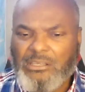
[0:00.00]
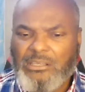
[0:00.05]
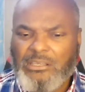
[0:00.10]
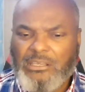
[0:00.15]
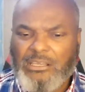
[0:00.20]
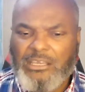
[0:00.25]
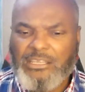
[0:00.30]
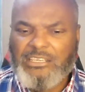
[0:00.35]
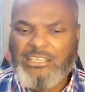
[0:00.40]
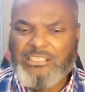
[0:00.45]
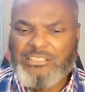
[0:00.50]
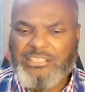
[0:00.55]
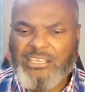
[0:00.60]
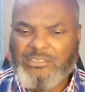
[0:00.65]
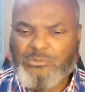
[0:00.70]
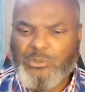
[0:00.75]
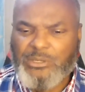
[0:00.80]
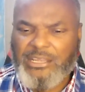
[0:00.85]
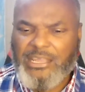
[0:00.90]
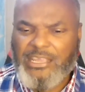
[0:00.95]
And he
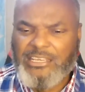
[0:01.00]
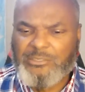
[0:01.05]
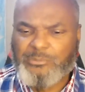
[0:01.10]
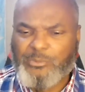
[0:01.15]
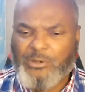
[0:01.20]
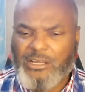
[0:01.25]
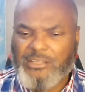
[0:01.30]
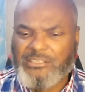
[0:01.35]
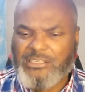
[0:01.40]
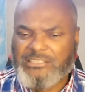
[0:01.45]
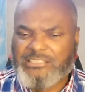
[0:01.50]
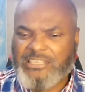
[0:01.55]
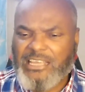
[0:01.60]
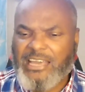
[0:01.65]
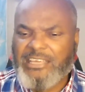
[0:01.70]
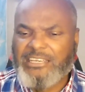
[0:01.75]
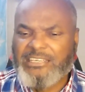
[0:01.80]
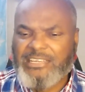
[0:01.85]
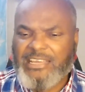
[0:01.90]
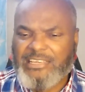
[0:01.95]
says with Hebron, the
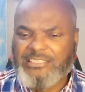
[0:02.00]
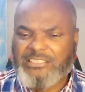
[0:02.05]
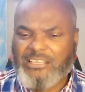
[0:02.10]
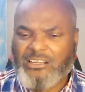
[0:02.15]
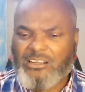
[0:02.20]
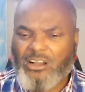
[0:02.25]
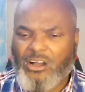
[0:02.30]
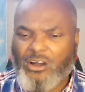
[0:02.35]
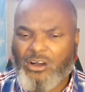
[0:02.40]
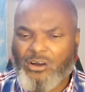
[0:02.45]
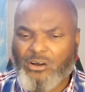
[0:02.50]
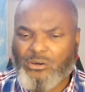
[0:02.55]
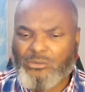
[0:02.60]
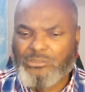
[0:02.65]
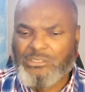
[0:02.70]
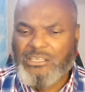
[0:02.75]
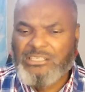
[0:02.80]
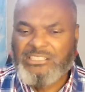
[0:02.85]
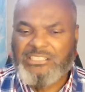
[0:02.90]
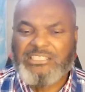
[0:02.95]
Sidonites are called
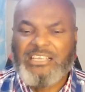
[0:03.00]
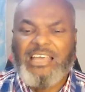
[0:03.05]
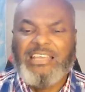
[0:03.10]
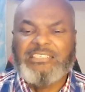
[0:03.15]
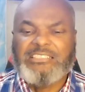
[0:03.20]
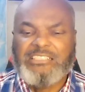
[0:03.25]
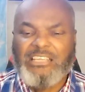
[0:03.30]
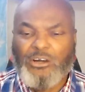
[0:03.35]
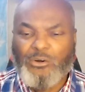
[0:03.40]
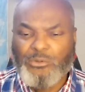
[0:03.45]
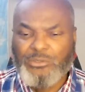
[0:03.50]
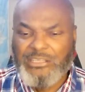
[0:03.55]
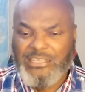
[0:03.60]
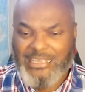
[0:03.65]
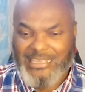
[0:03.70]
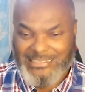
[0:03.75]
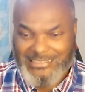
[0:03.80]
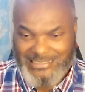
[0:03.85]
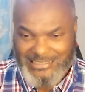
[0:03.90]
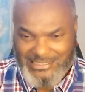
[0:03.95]

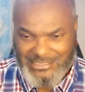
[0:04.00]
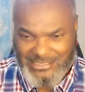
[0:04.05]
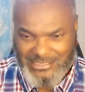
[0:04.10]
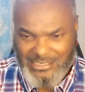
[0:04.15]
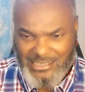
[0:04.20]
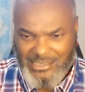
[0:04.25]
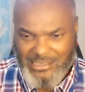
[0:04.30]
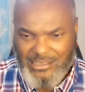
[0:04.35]
Sidonians.